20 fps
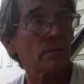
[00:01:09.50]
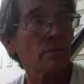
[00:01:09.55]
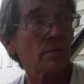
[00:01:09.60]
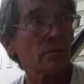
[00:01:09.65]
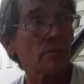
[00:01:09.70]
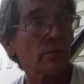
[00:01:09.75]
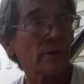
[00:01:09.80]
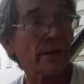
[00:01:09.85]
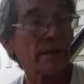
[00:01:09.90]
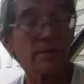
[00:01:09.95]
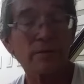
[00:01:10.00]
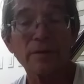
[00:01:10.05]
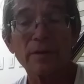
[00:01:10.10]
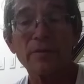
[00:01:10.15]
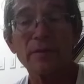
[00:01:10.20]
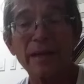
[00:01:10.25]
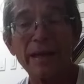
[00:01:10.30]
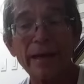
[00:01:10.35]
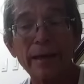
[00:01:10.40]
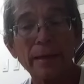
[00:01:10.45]
right? And then
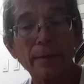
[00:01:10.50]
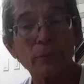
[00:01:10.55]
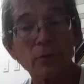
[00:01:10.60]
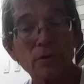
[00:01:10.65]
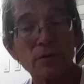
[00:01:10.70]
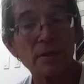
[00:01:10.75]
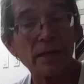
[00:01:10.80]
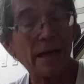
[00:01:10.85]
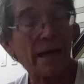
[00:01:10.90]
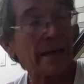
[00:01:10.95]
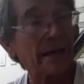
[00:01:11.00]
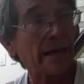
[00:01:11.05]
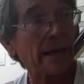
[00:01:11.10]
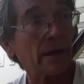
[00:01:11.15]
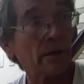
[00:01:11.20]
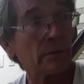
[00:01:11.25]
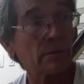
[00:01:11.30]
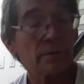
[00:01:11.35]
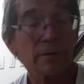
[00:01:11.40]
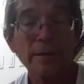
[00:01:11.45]
the animals got
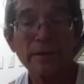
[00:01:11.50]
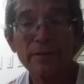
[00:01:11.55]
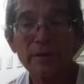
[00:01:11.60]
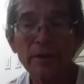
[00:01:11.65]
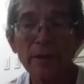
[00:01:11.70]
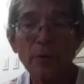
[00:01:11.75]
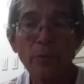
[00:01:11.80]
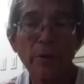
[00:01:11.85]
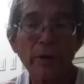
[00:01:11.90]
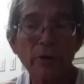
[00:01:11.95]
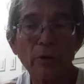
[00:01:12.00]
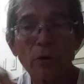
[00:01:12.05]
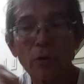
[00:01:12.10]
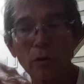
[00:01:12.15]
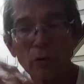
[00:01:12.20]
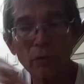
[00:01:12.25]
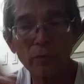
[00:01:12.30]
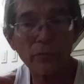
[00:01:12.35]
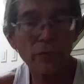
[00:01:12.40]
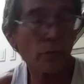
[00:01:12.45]
out, and then they went all
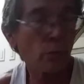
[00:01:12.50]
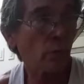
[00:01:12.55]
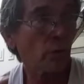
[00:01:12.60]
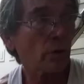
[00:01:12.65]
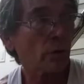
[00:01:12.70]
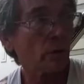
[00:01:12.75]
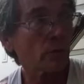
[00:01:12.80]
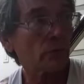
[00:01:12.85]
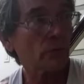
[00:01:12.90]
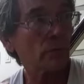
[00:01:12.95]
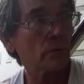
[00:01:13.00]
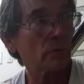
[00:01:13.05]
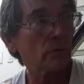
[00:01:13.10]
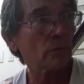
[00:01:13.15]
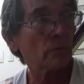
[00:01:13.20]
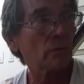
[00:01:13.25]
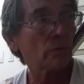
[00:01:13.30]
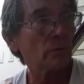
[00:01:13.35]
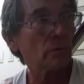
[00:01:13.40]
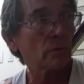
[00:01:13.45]
over the world.
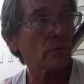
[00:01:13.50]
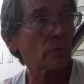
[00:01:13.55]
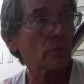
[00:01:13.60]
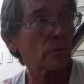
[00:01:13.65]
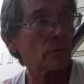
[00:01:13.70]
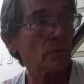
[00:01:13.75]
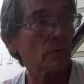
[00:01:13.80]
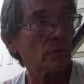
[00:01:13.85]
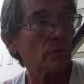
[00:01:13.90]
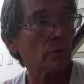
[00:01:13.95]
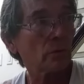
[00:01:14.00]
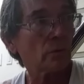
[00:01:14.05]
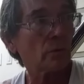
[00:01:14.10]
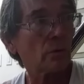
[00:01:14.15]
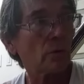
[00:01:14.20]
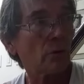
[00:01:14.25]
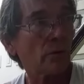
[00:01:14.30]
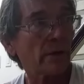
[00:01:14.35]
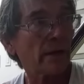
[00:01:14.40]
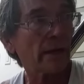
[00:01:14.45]

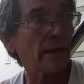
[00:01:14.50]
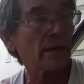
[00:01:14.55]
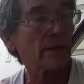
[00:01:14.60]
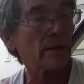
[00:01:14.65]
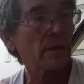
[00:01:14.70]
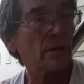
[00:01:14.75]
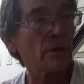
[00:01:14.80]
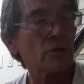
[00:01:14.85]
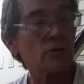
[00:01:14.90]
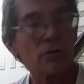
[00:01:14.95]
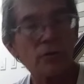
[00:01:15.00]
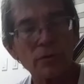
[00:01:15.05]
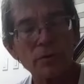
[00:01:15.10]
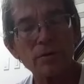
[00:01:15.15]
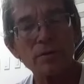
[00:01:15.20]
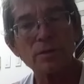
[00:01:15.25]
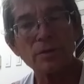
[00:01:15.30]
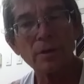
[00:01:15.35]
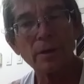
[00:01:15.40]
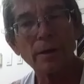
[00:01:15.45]
Okay, so
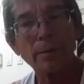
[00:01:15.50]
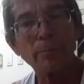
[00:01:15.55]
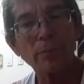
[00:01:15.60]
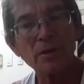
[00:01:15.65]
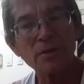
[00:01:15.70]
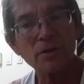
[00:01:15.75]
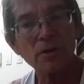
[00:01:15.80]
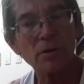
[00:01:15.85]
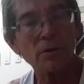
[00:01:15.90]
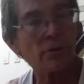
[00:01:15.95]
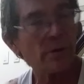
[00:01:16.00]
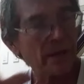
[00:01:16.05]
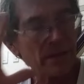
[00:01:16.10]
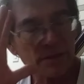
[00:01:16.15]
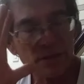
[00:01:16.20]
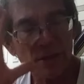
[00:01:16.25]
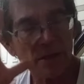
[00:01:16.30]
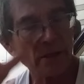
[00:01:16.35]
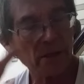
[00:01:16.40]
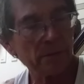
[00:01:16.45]
there's a bunch of
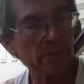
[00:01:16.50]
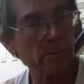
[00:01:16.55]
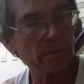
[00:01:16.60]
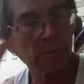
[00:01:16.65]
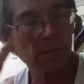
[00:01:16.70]
crazy,